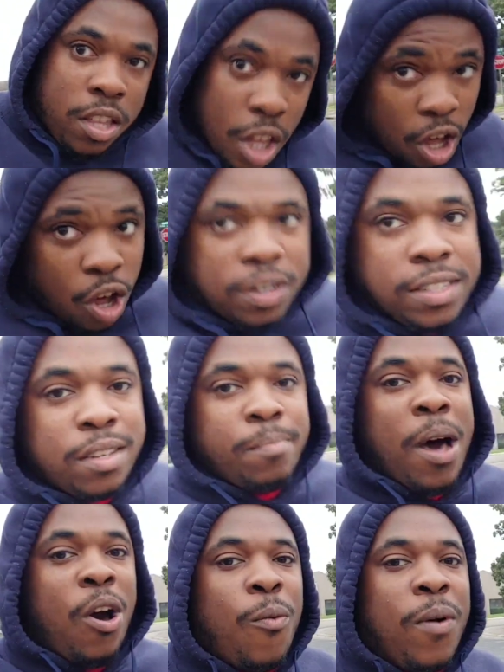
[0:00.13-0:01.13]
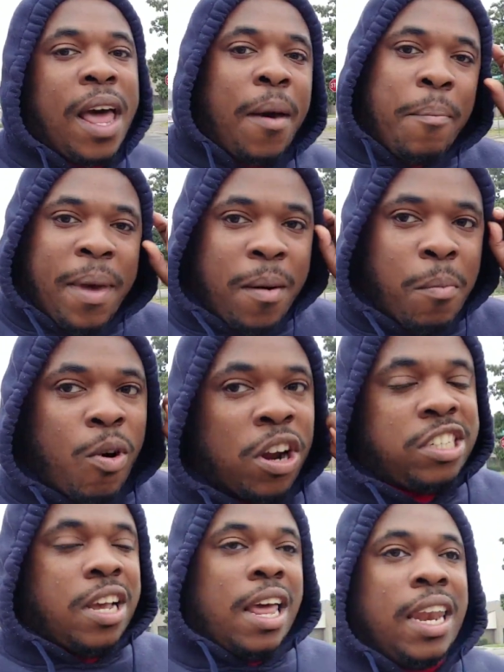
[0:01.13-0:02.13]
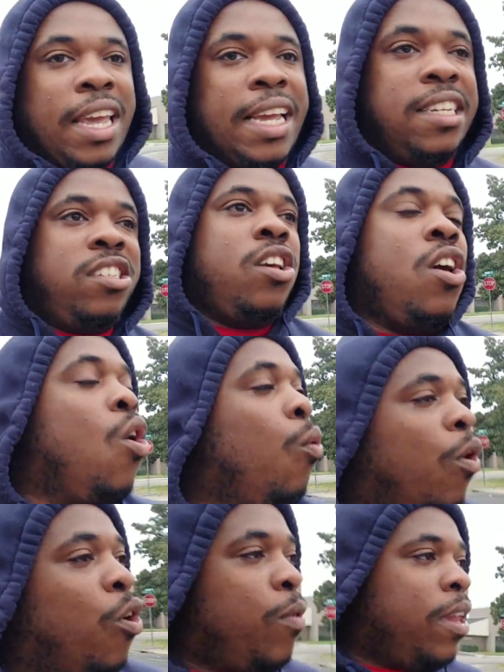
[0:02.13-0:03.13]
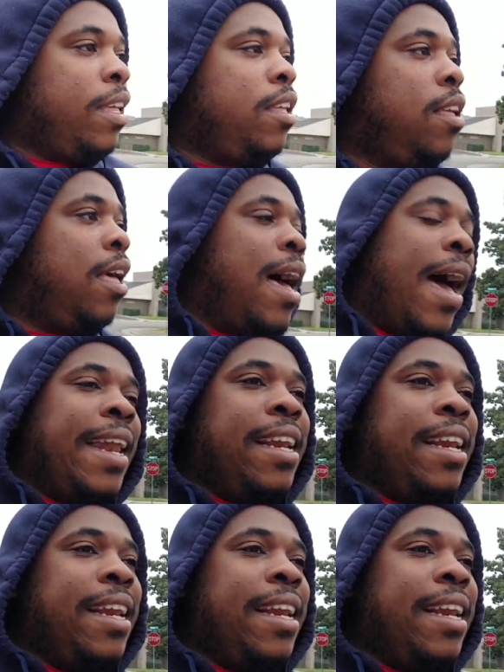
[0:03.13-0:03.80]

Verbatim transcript: yo, this is about when I met Marshawn Lynch. Well, really, I